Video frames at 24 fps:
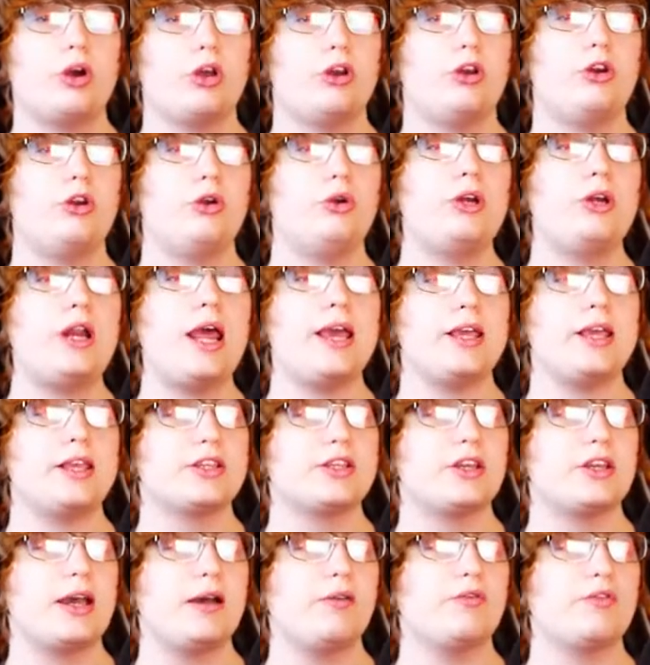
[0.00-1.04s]
to do next.
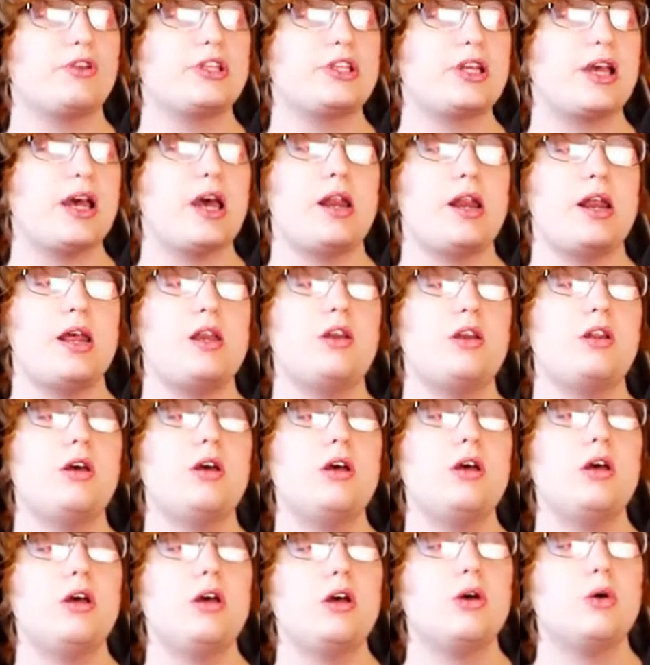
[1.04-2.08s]
So I've decided
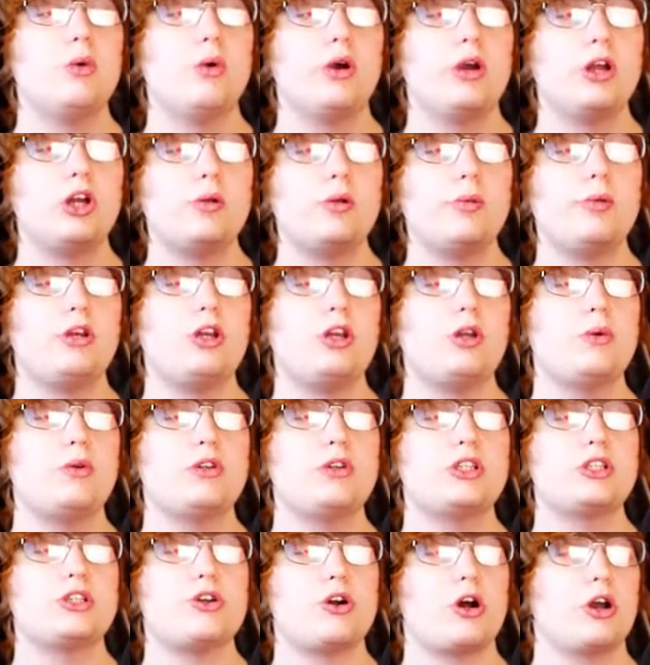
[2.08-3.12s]
we're going to be doing
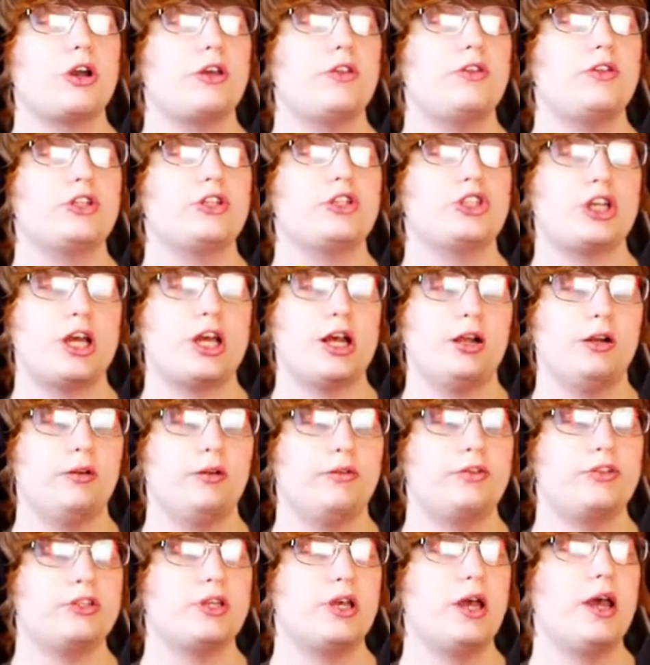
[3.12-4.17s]
stocking the
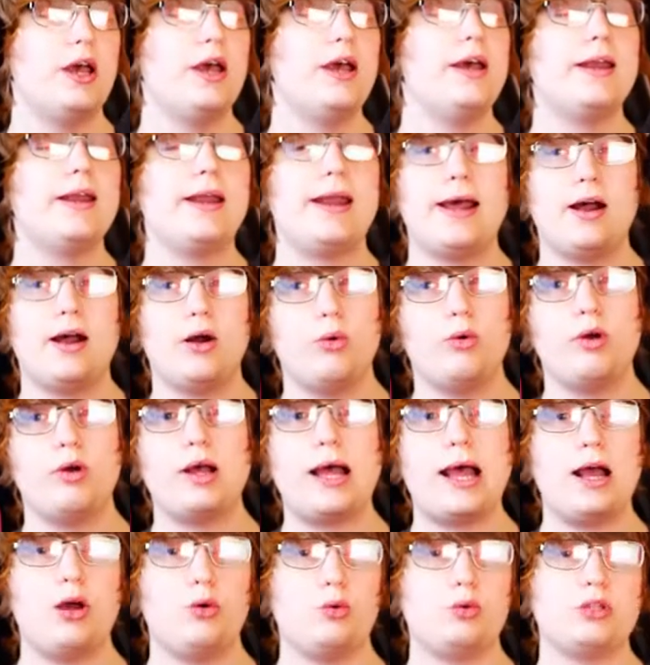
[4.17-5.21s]
shelves. Now,
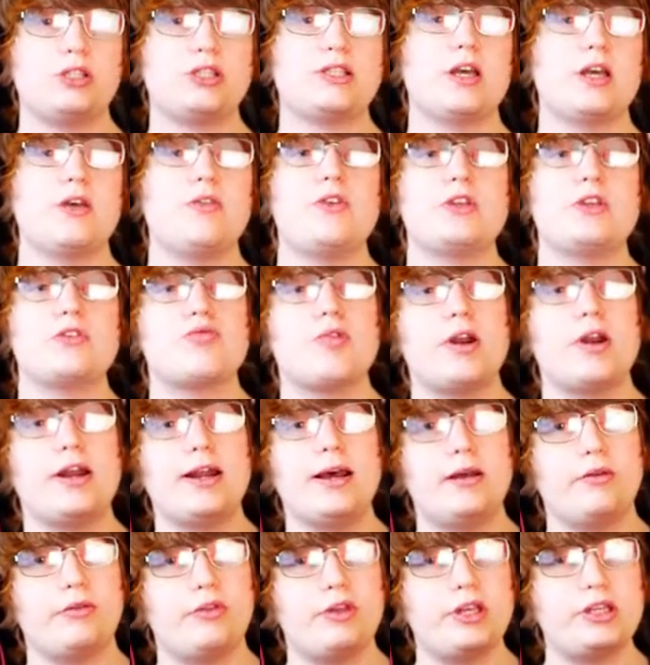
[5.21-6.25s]
I will say this right now,
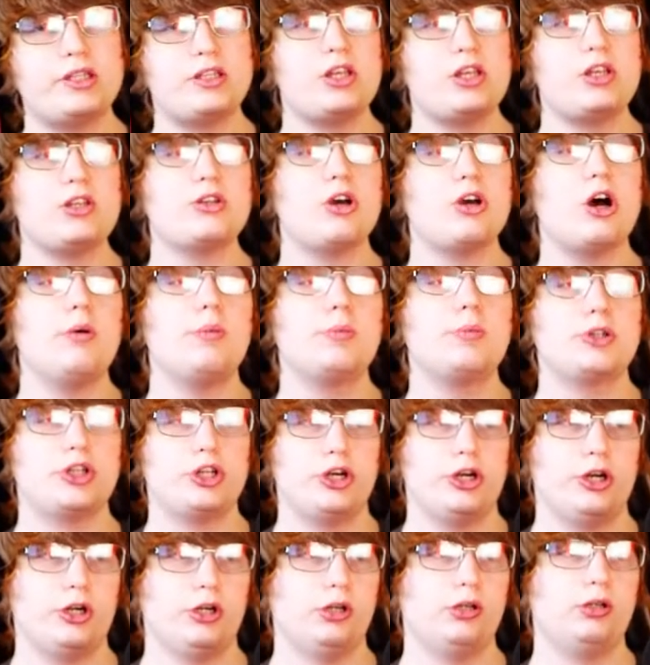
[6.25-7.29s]
this is
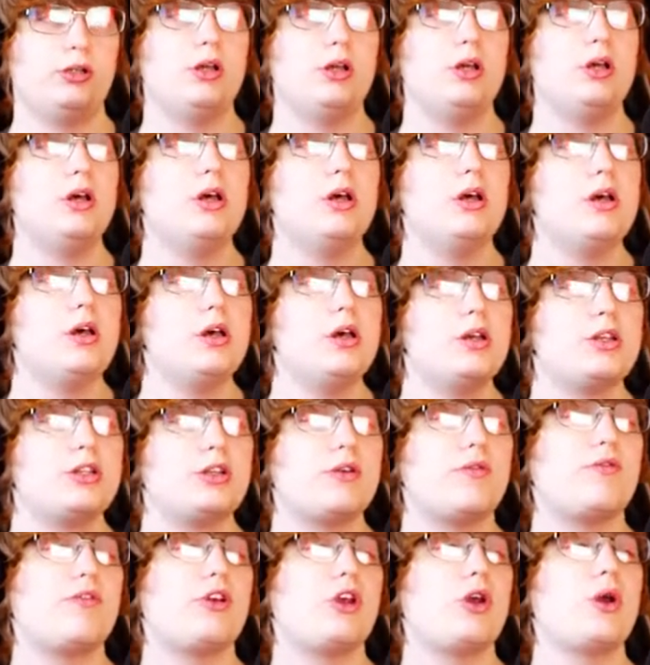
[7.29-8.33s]
optional. So
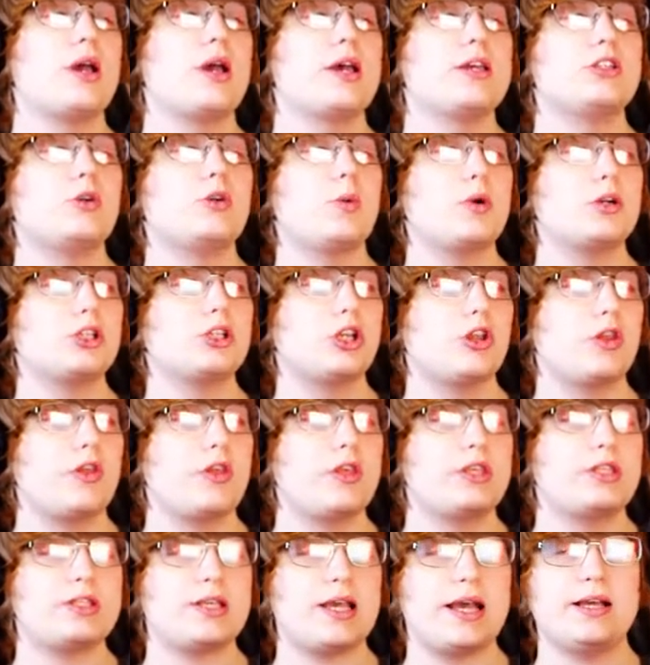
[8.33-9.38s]
if you guys are watching
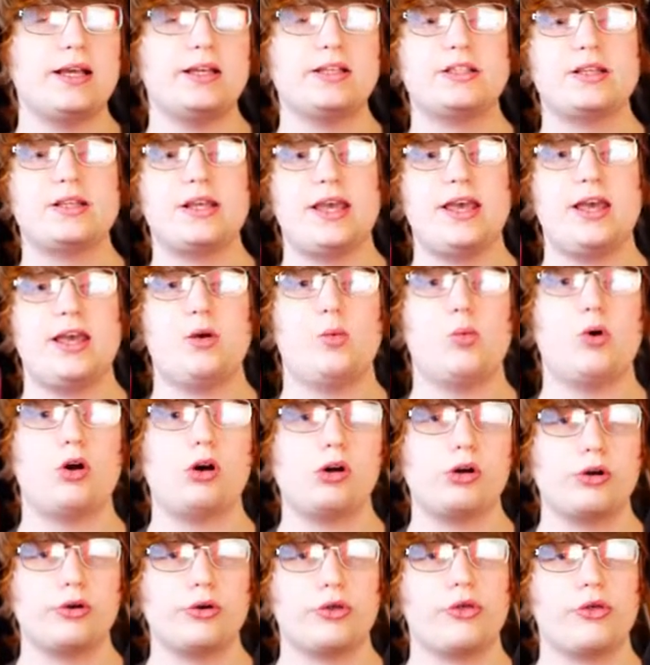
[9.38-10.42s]
this as a
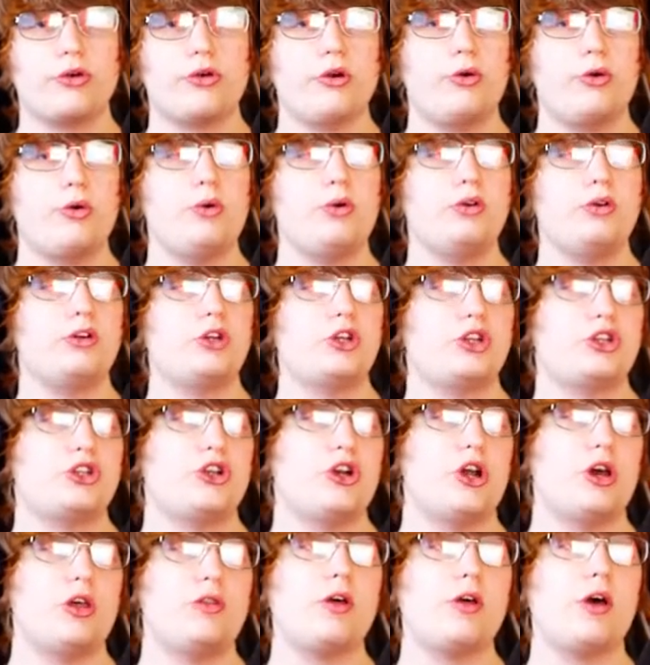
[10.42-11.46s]
walkthrough, just
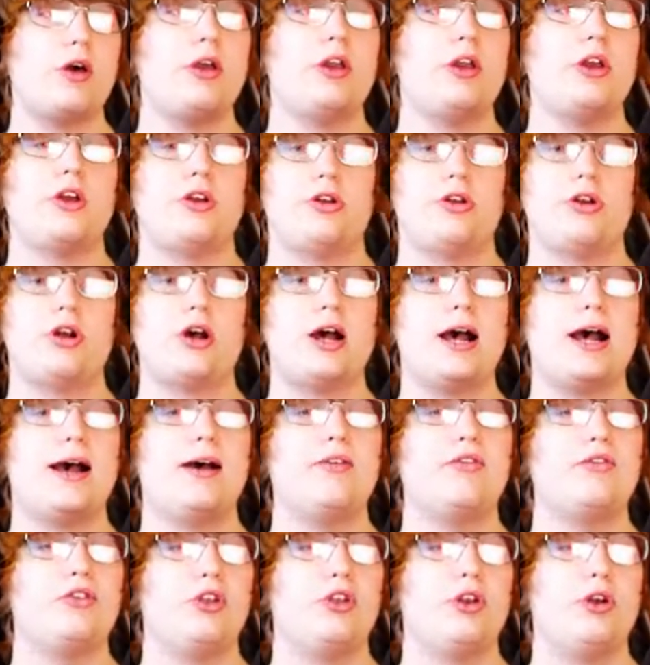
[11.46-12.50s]
know that you do not
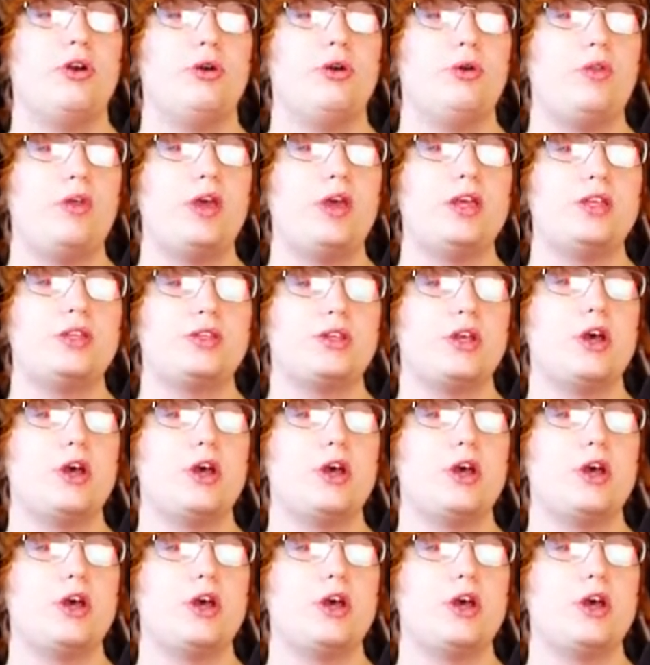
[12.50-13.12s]
have to do this.